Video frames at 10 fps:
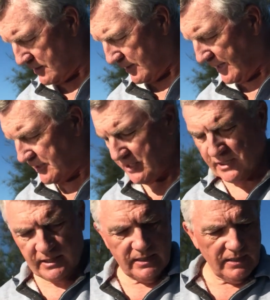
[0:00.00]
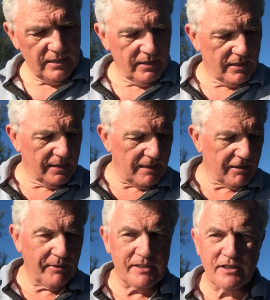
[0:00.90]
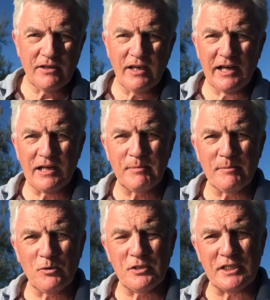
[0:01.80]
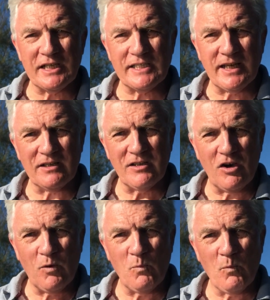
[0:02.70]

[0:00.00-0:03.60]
So let's now go into a little bit more detail on